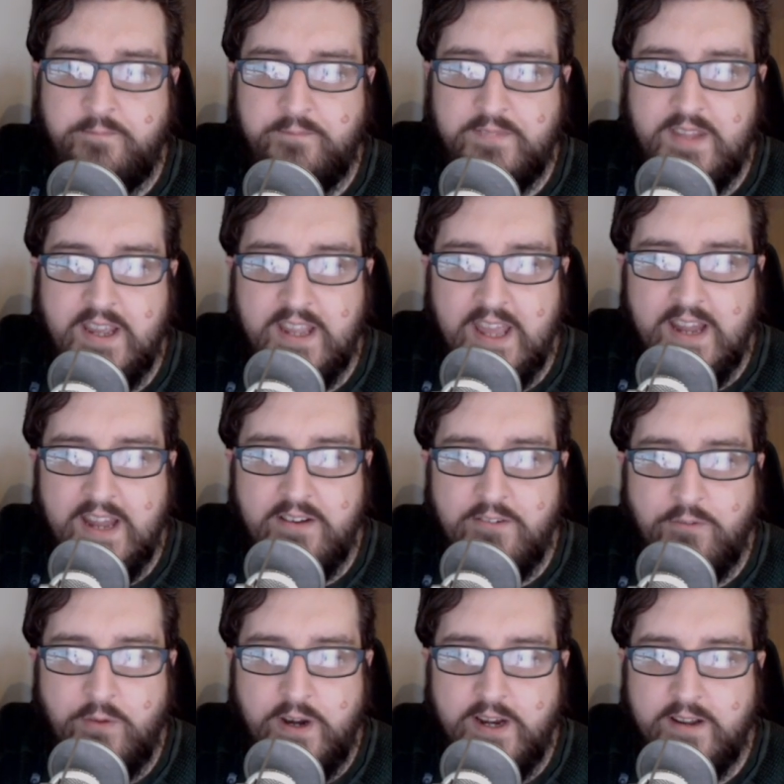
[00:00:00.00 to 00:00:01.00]
Again,
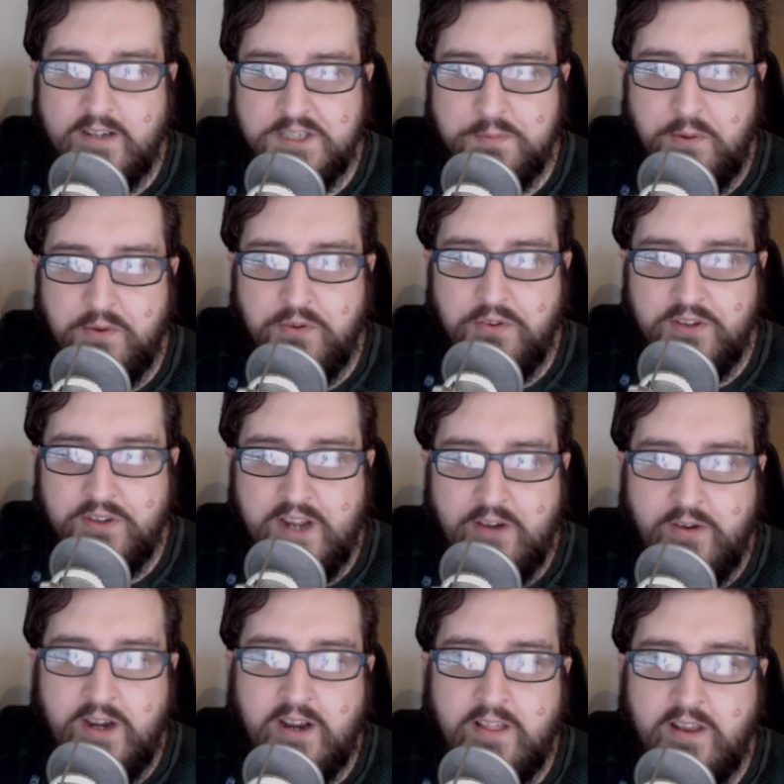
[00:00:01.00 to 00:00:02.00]
really nice models. I
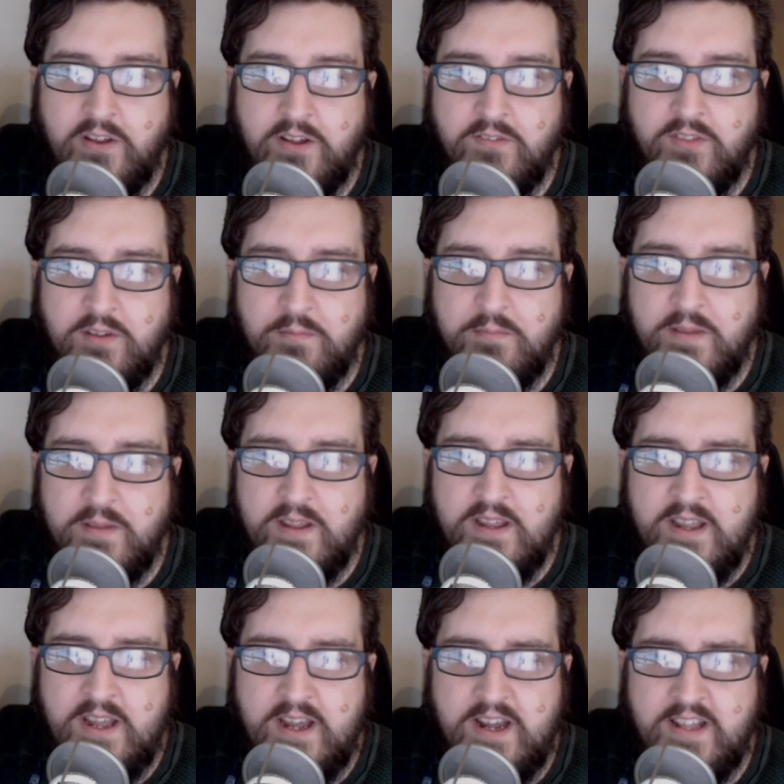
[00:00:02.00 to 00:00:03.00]
really like the look of them.
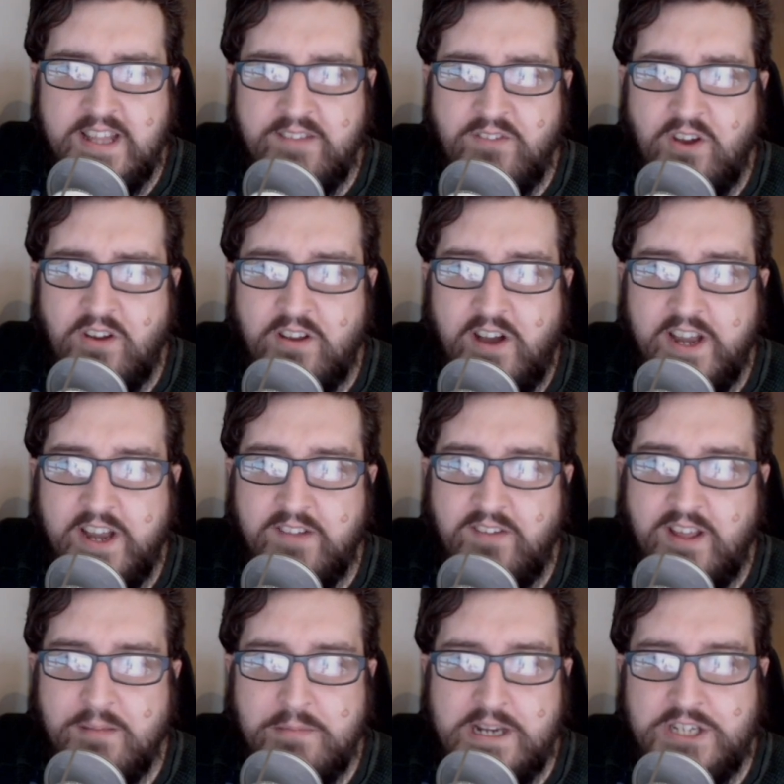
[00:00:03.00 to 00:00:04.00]
They've got kind of
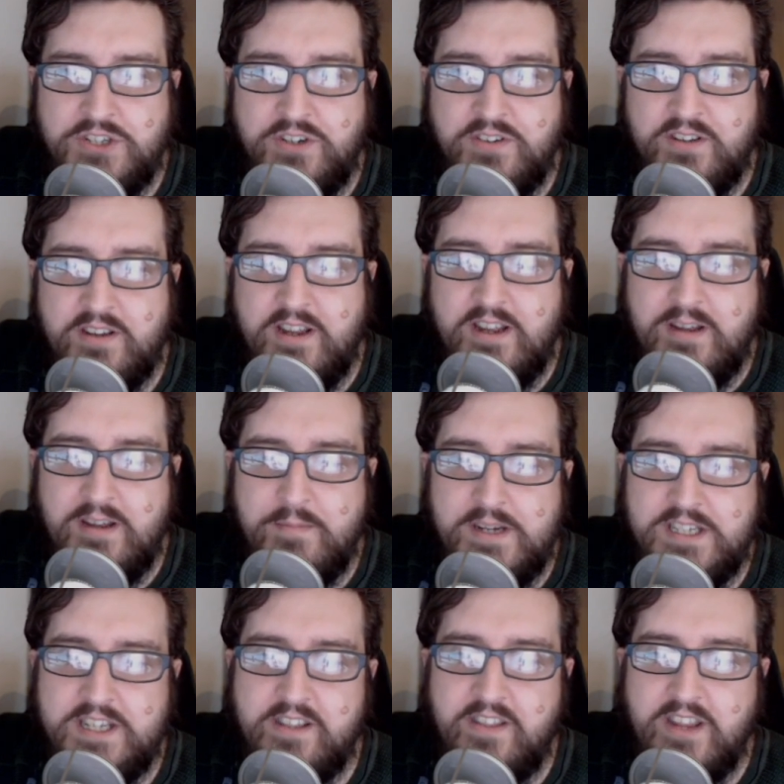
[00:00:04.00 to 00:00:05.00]
like Masters
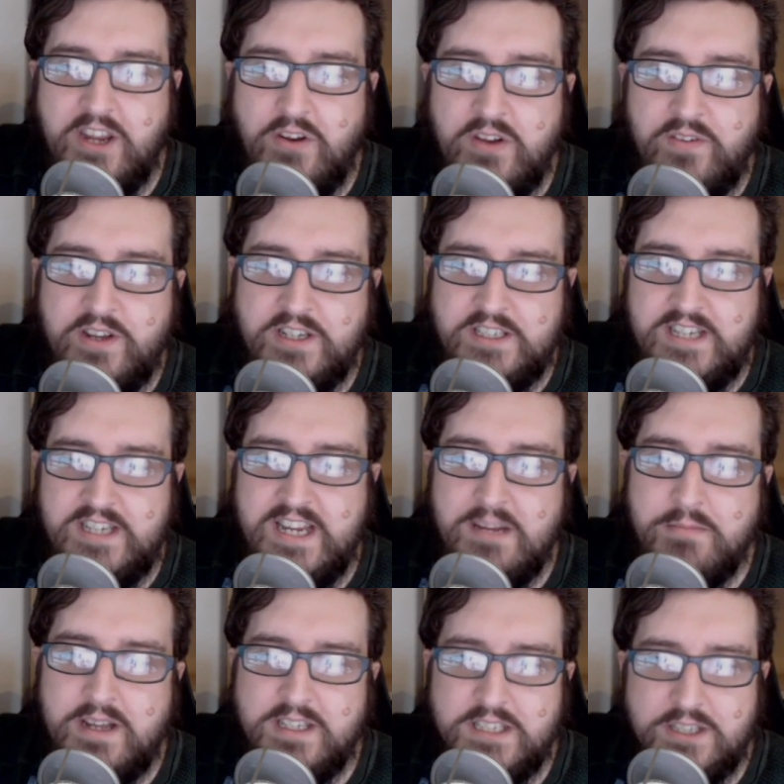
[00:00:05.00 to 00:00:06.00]
of the Universe
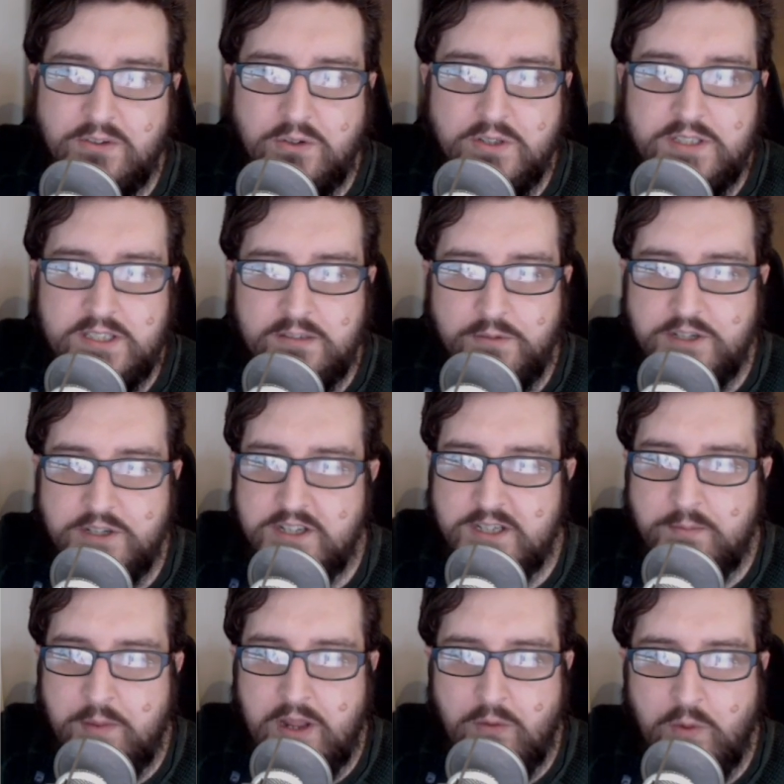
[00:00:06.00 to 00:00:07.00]
He-Man swords, which is a
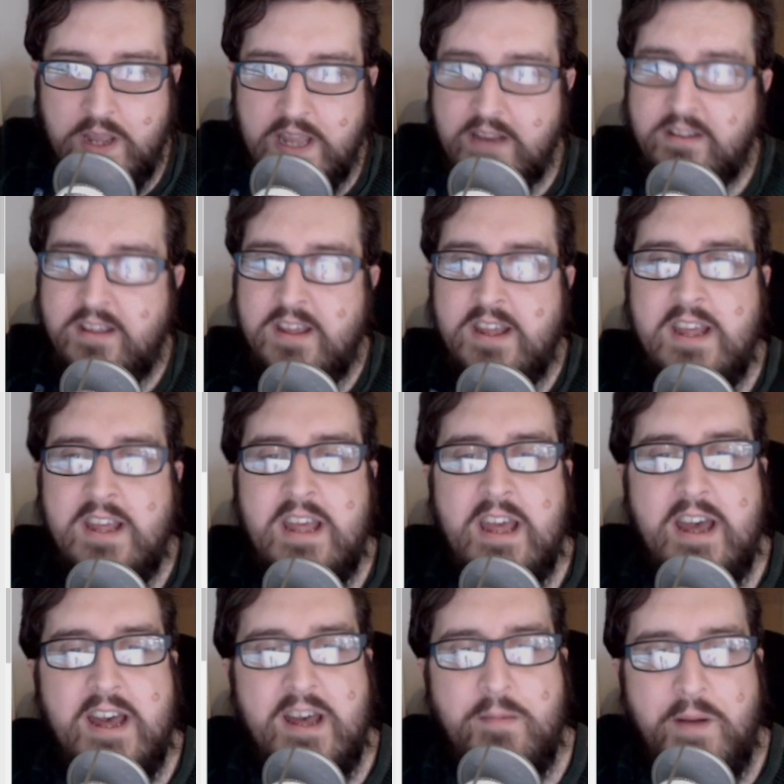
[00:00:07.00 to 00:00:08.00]
bit weird.
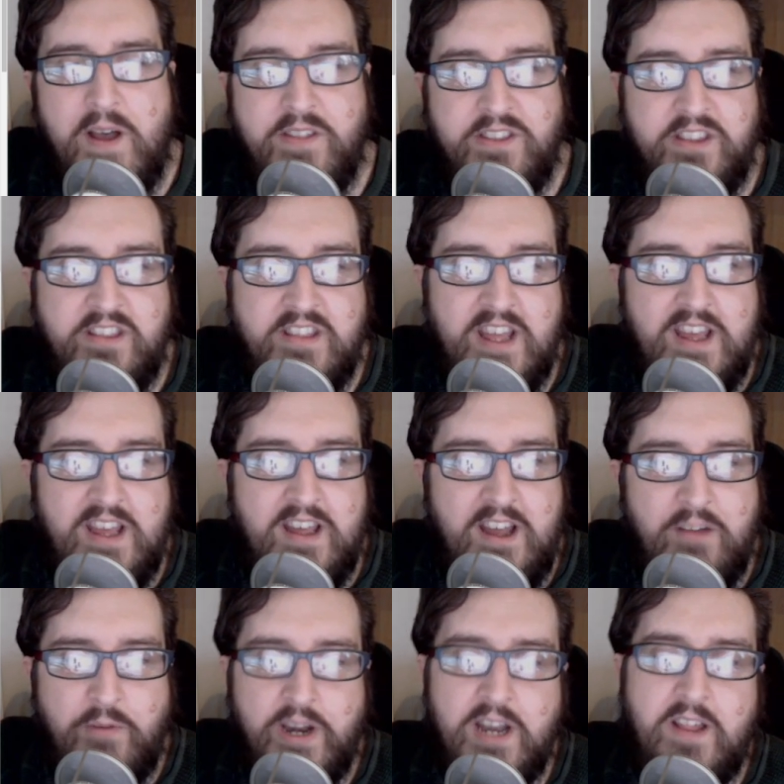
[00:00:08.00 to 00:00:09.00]
But other than that, I
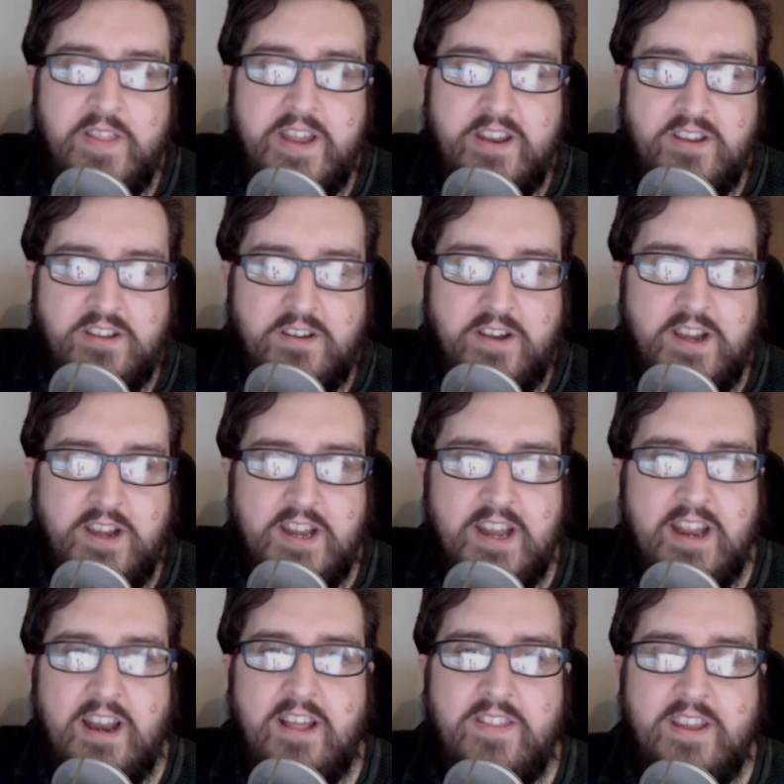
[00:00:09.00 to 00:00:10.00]
really like their design, and
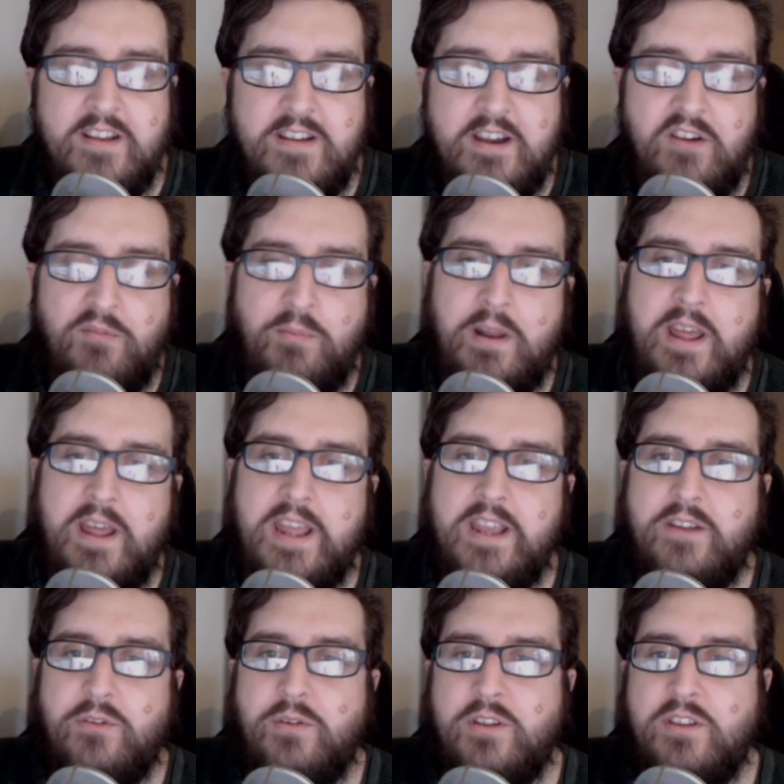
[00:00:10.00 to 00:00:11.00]
I like the idea of playing
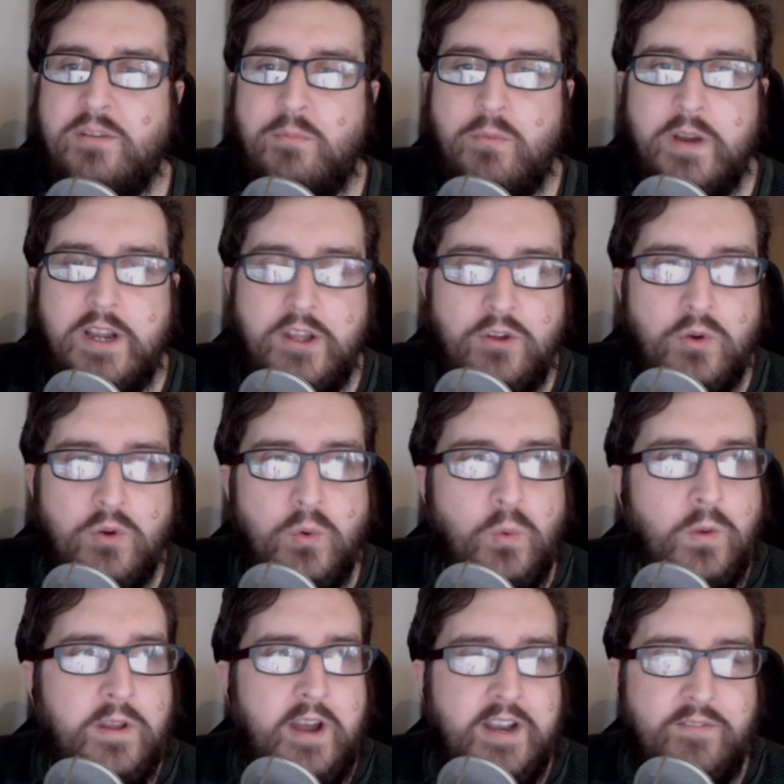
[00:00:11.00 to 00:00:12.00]
as with some really cool,
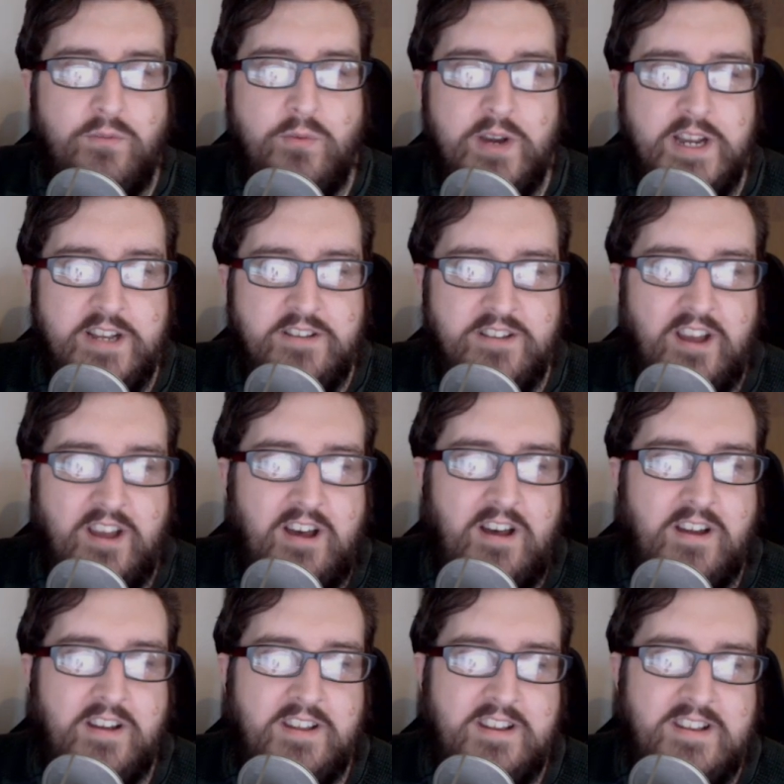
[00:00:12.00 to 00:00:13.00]
kind of really
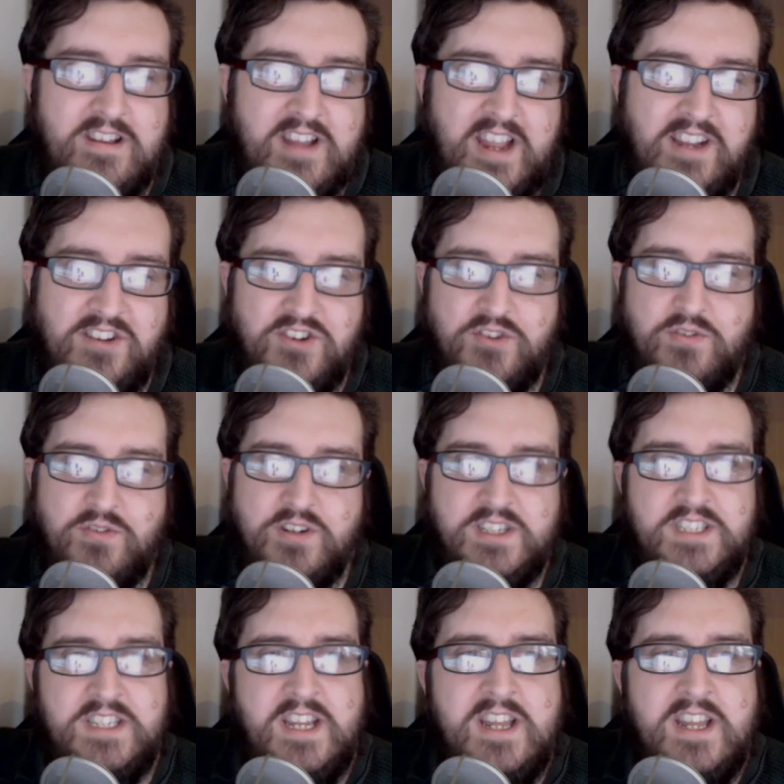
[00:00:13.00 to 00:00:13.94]
dark, dangerous,